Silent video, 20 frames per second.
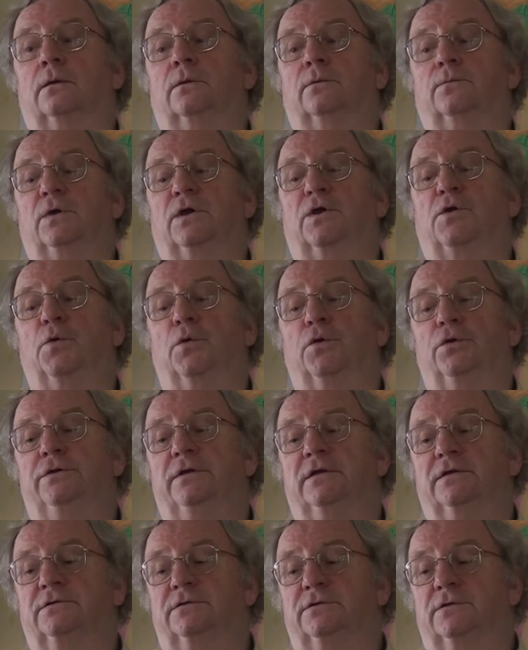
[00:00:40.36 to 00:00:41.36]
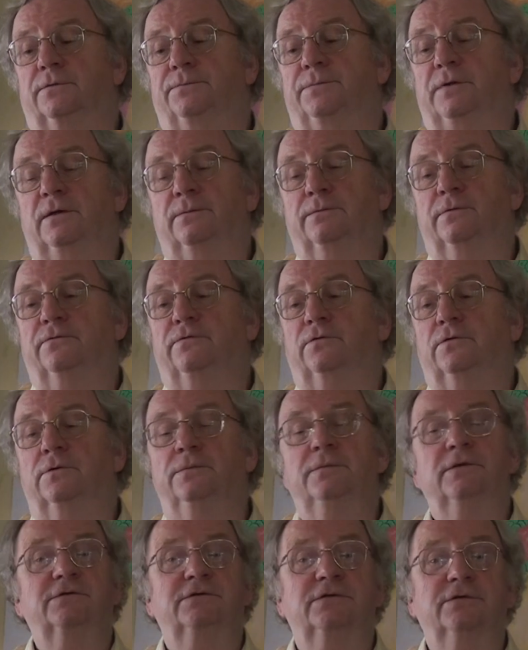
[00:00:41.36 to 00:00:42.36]
we called it peak
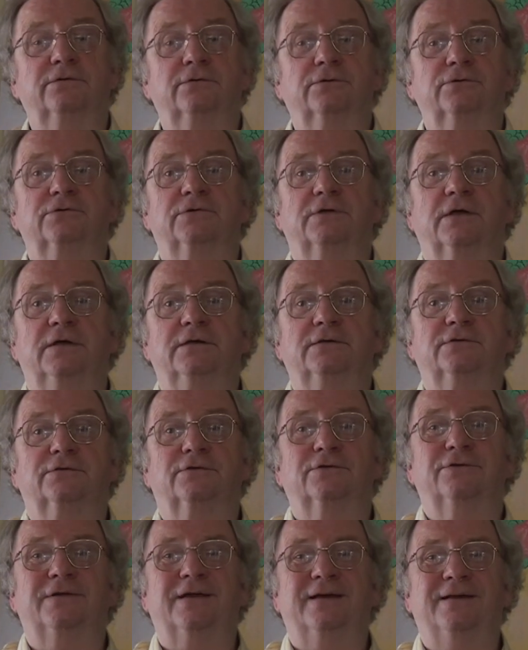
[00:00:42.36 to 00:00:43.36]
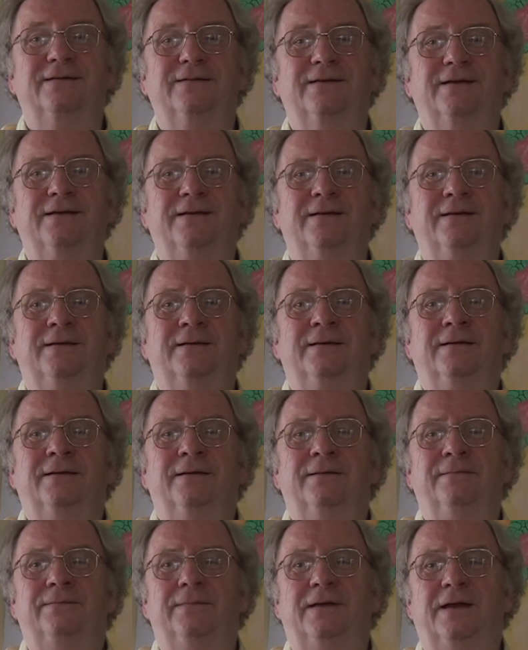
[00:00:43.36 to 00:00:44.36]
performance in those days. Today they
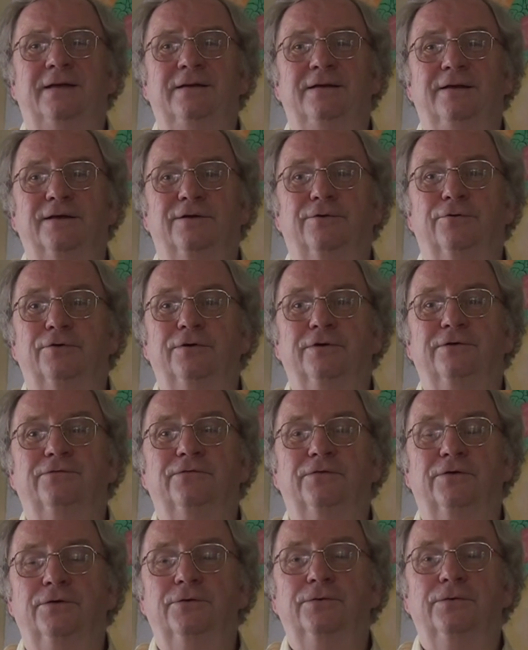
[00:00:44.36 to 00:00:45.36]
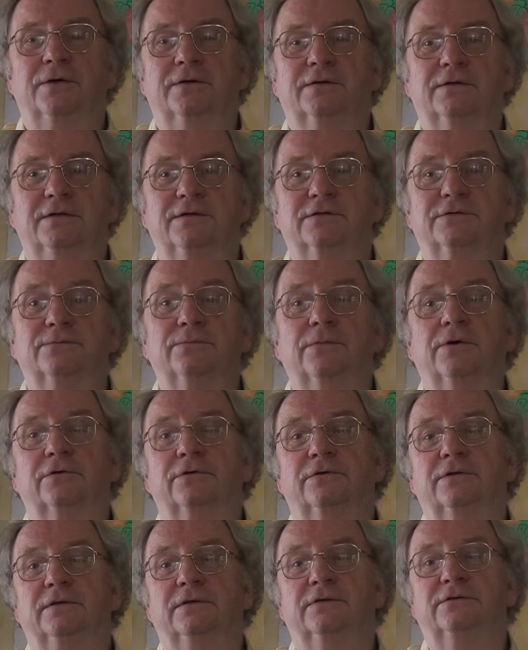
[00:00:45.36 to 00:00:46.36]
mainly call it flow, at least
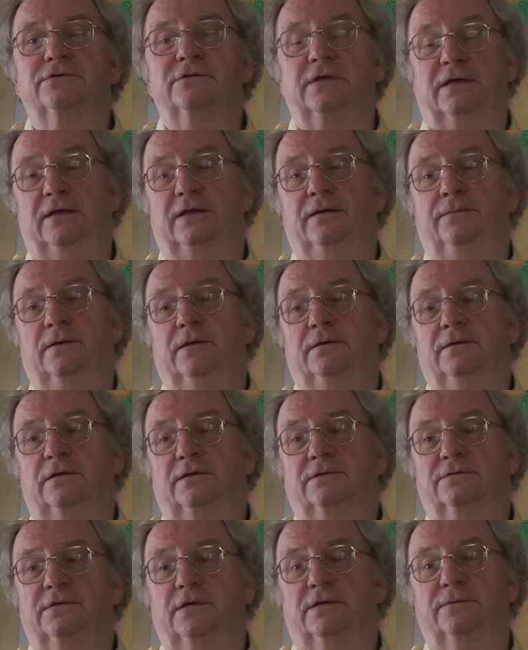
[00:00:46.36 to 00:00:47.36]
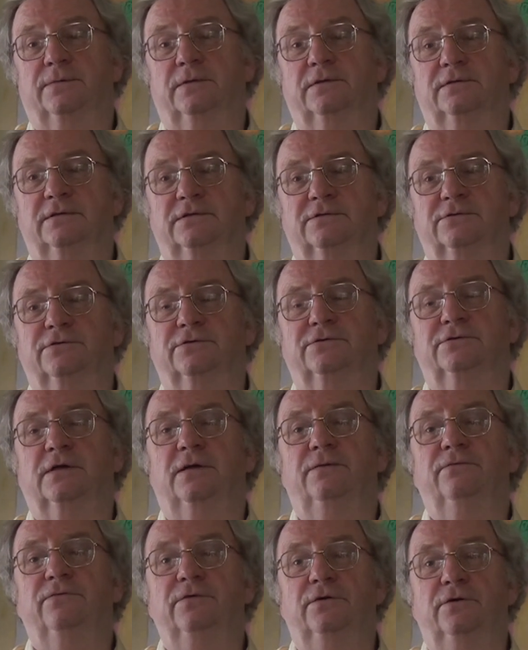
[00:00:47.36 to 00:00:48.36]
Martin Seligman does that, but it's the
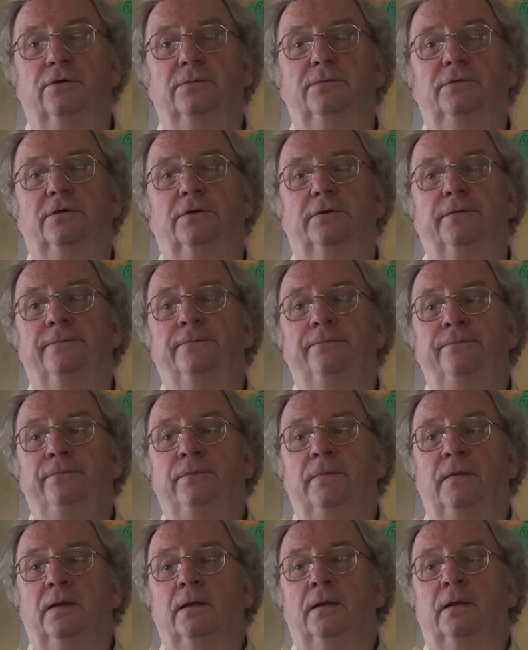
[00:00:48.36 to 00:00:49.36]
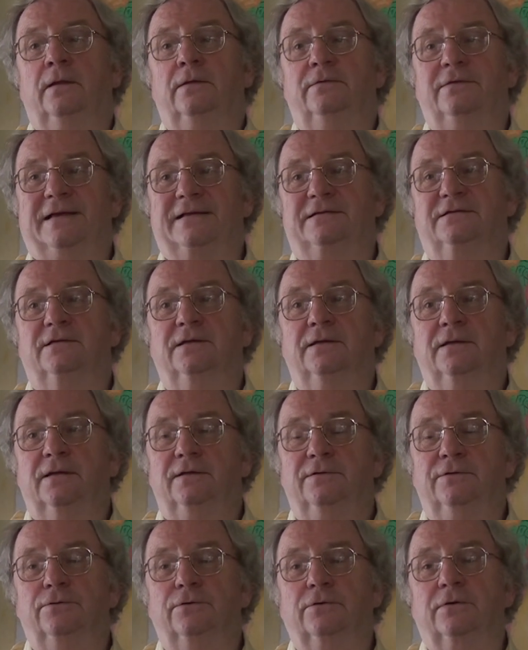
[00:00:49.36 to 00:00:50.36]
same phenomenon. That
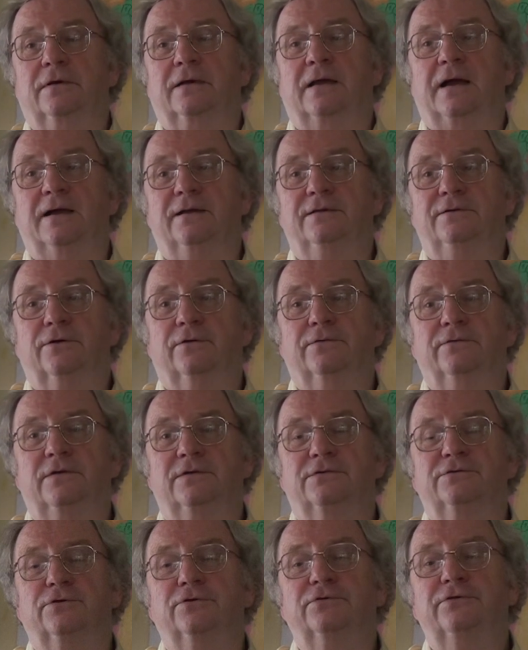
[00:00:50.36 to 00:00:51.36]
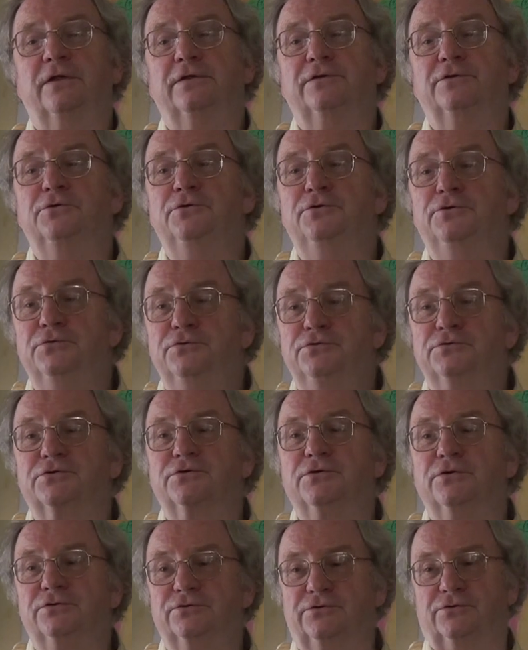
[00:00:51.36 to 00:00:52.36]
you kind of, it's not that you lose
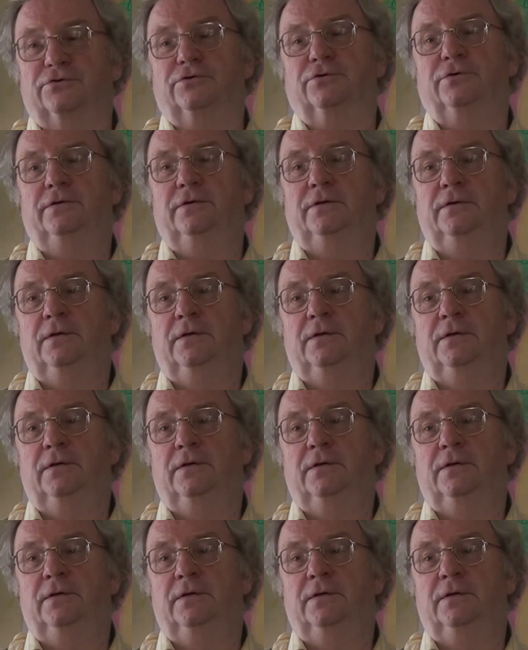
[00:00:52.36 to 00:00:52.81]
control,